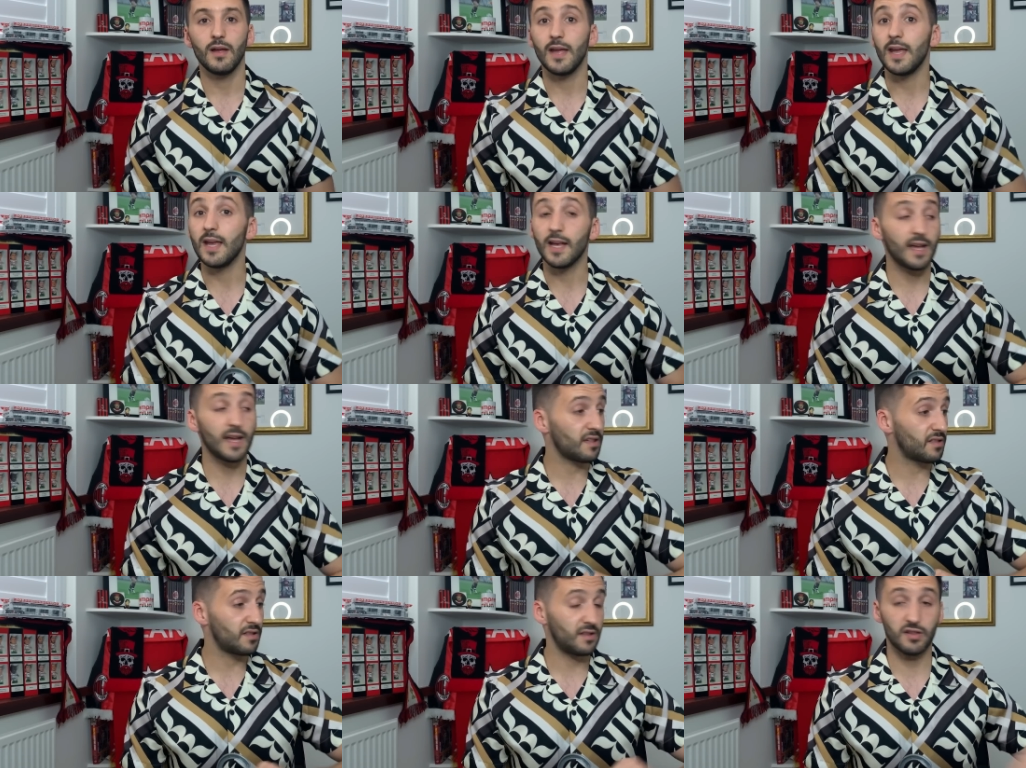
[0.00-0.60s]
It
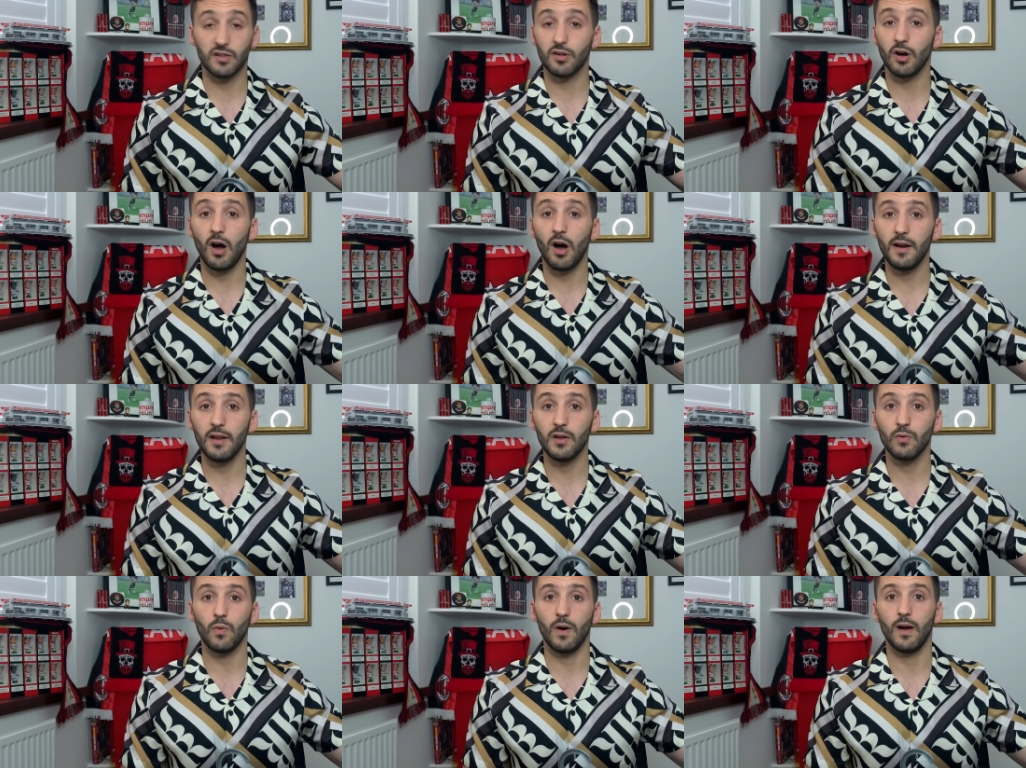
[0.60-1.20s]
gets
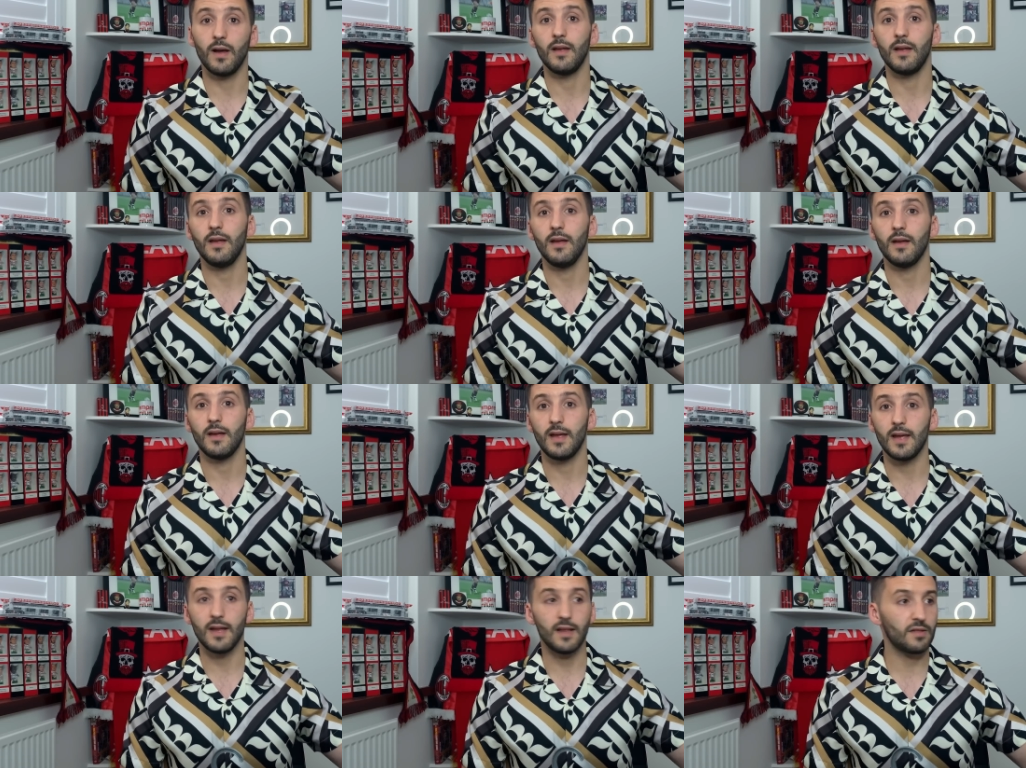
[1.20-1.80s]
discarded away.
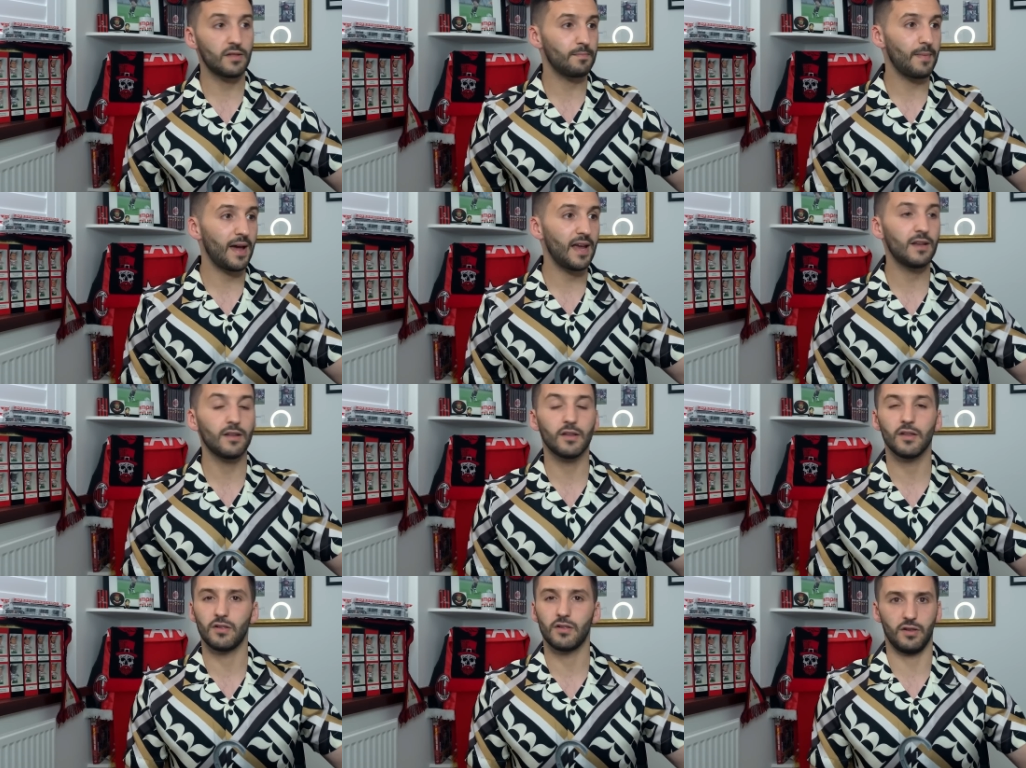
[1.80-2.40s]
It's made
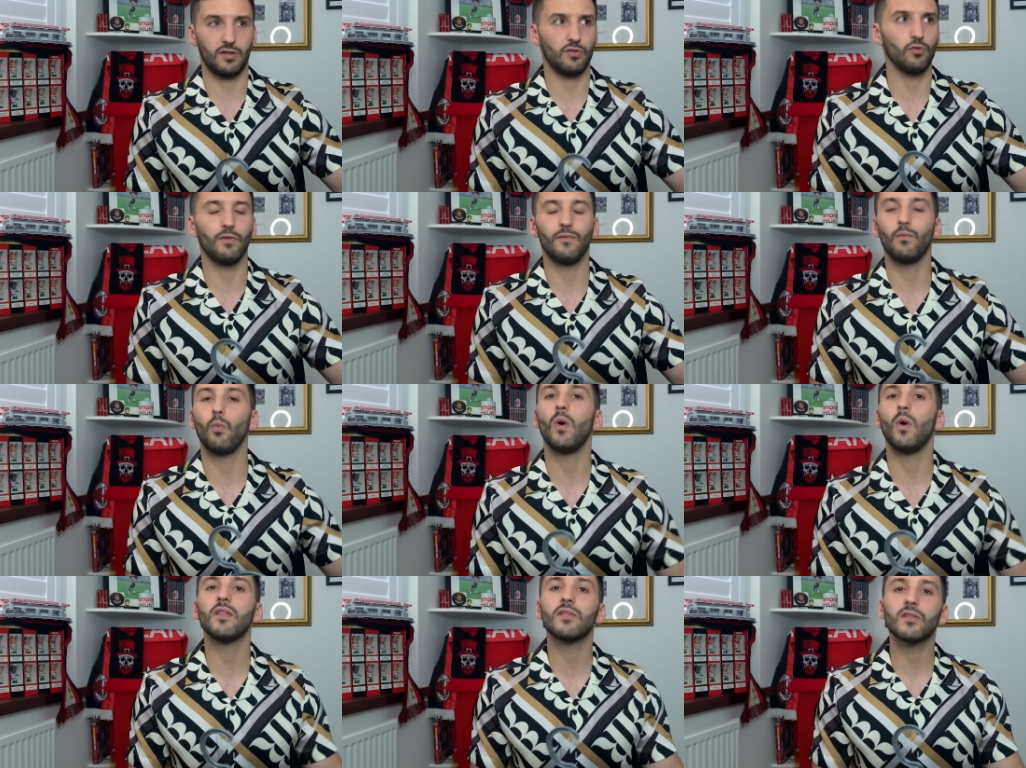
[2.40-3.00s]
as a sort of
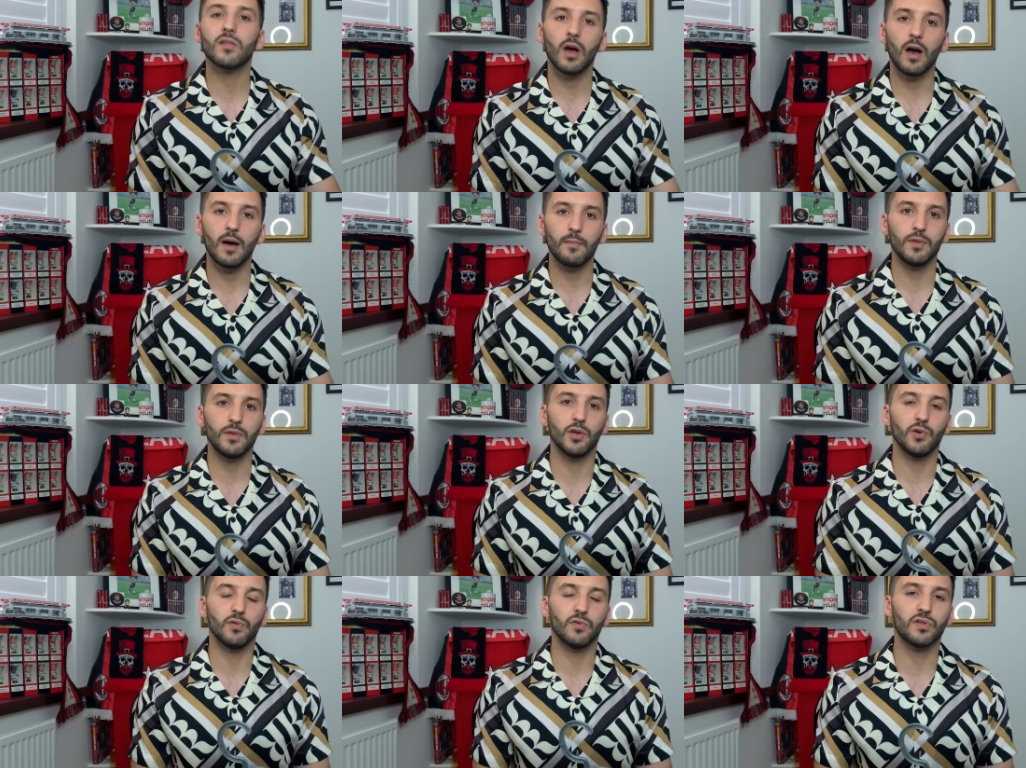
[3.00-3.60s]
one-time
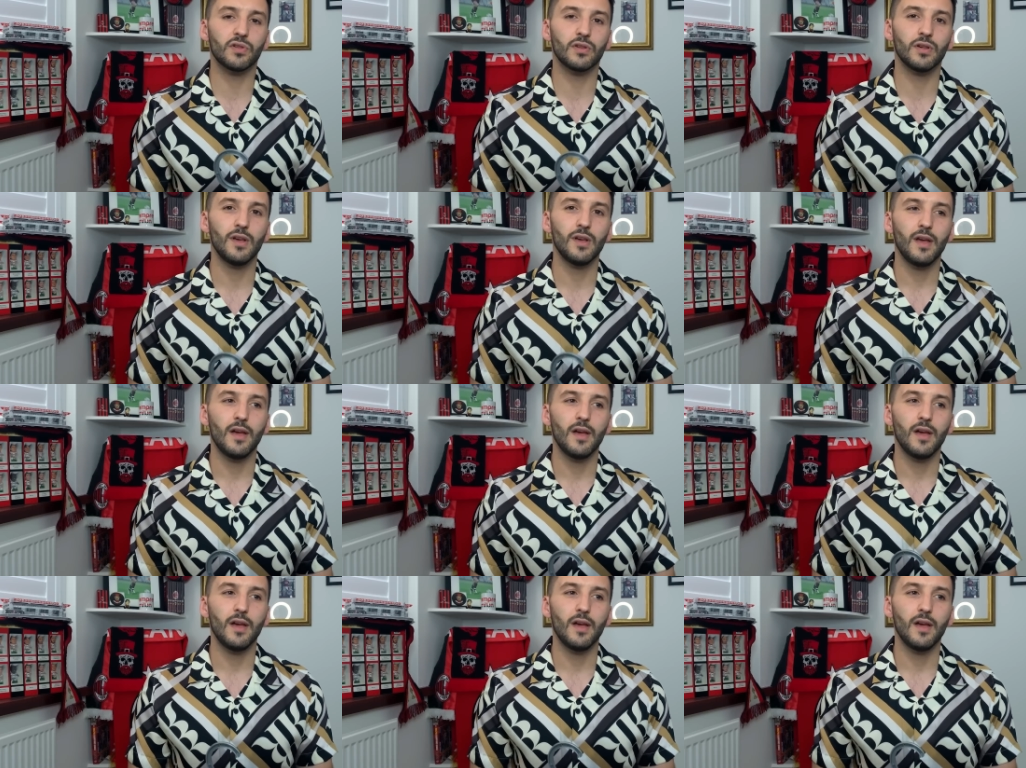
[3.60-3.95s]
use